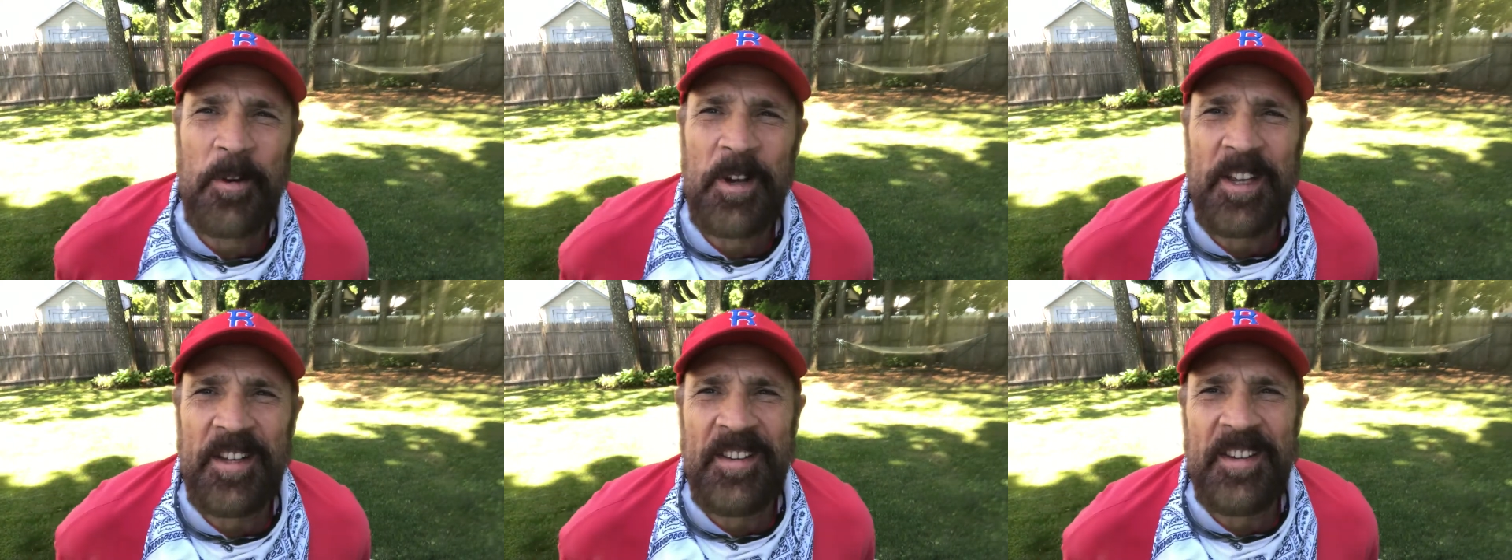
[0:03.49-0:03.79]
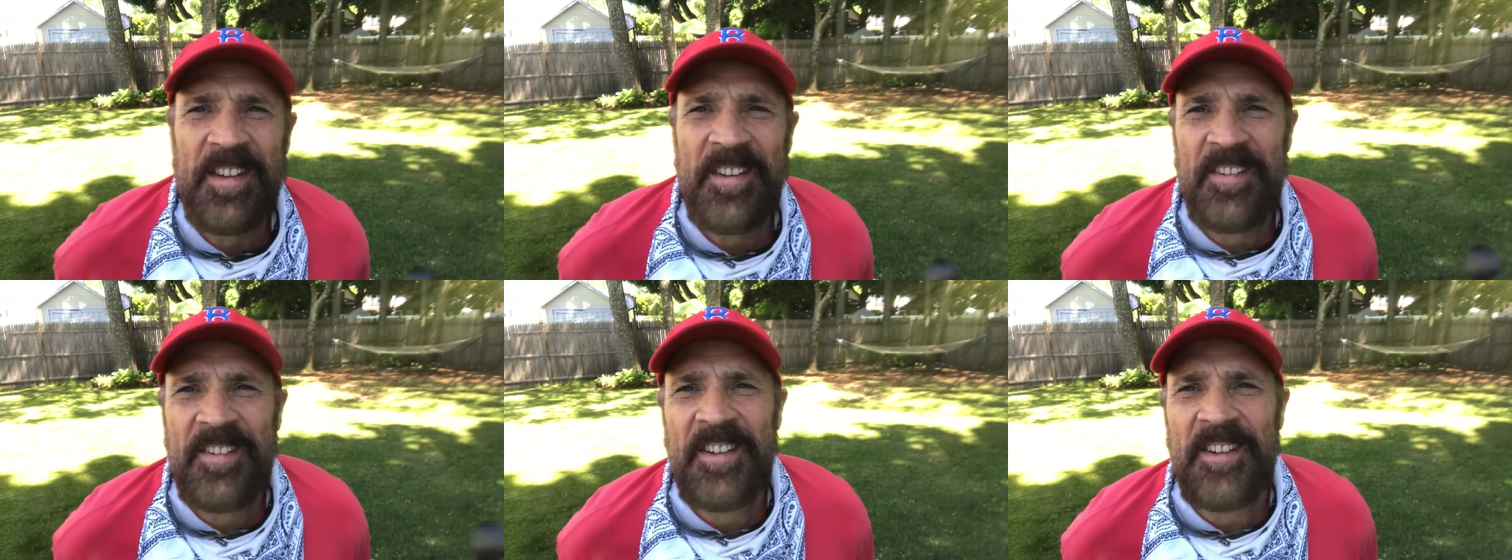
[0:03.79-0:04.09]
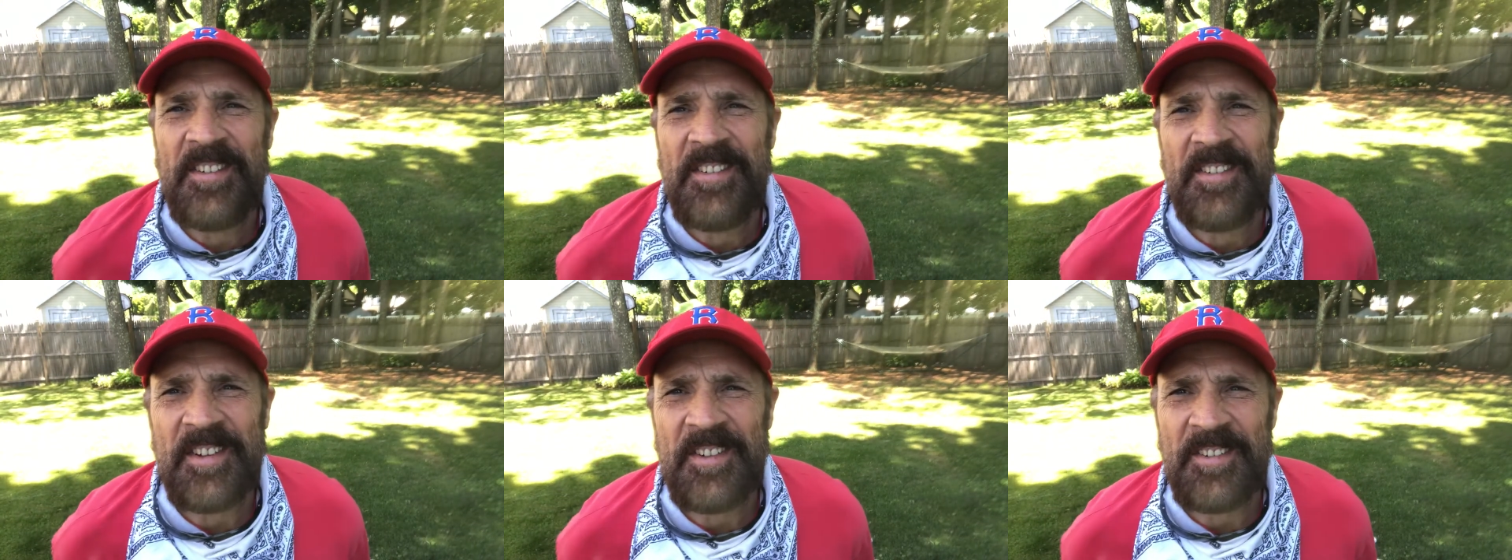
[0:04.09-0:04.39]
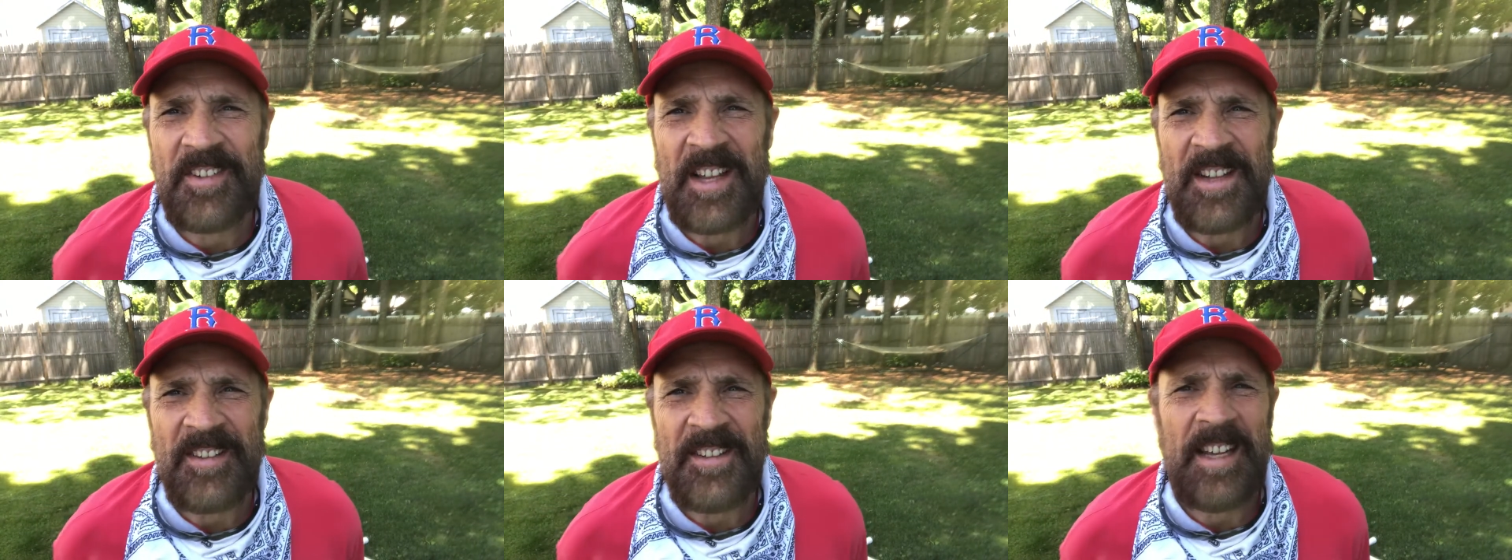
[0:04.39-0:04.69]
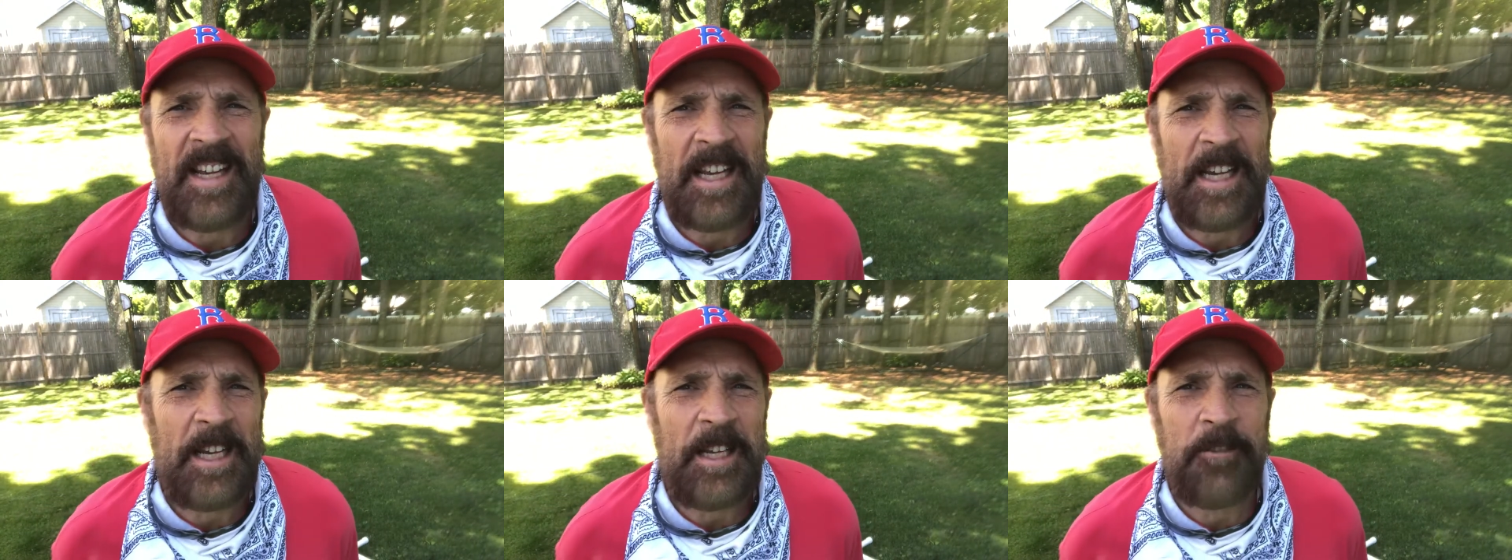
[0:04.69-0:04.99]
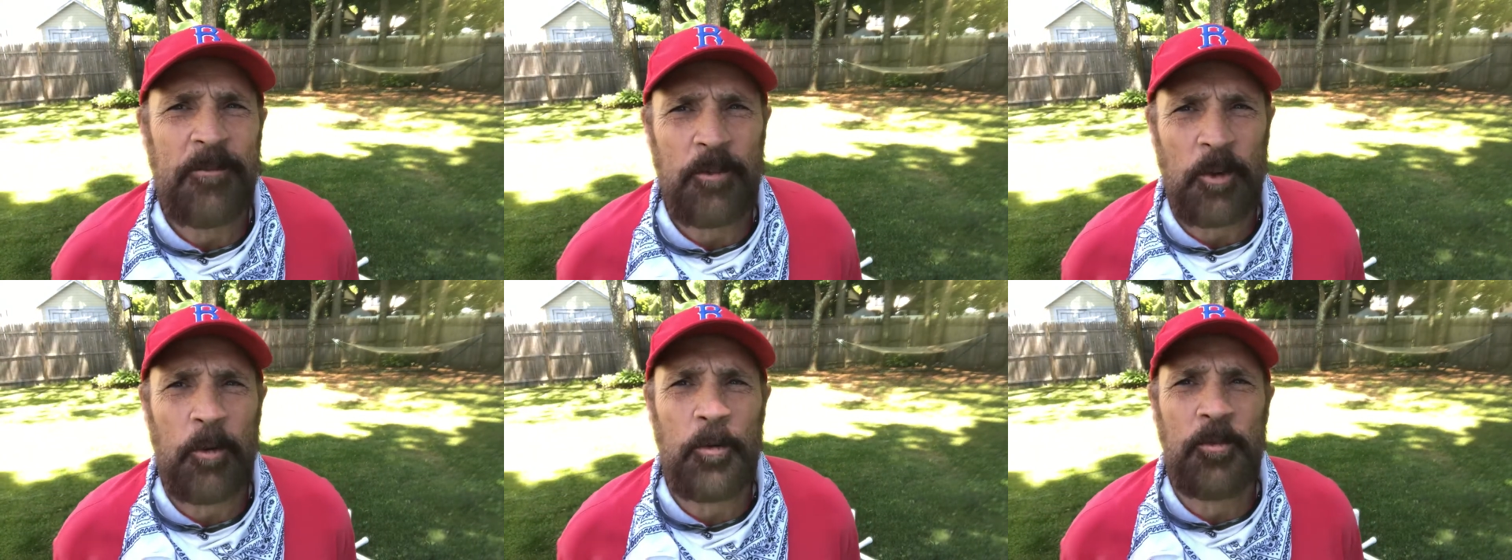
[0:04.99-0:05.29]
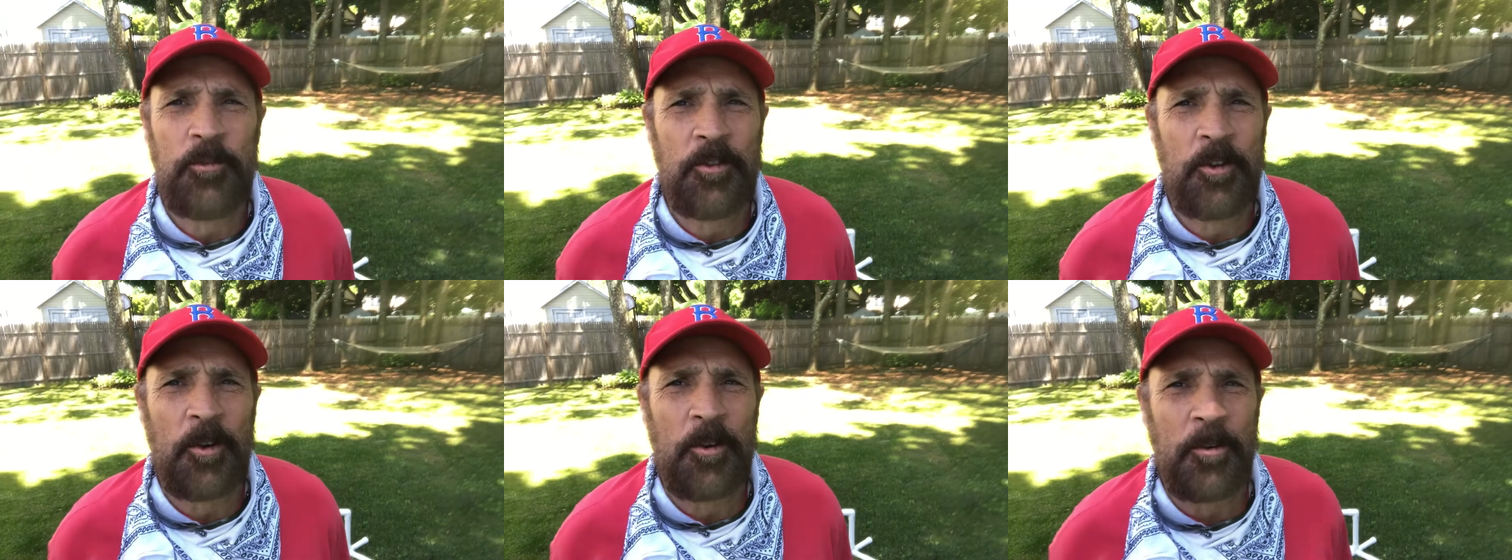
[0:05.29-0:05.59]
and this is the Sunday Joe
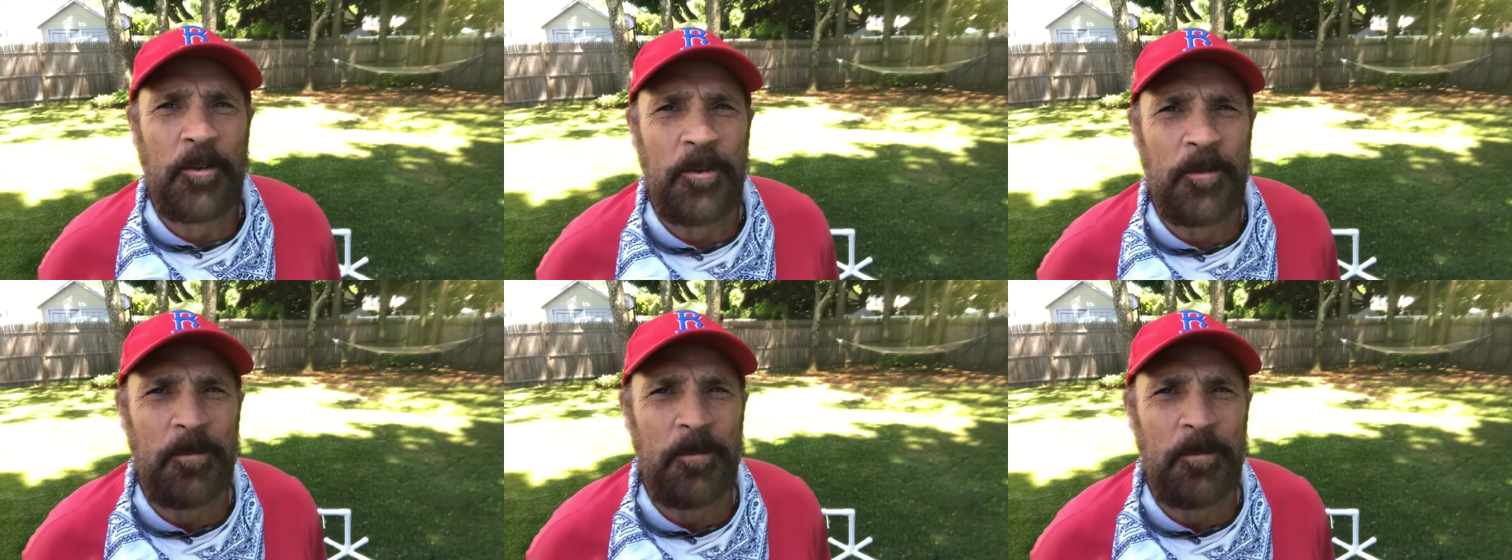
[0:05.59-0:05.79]
Show,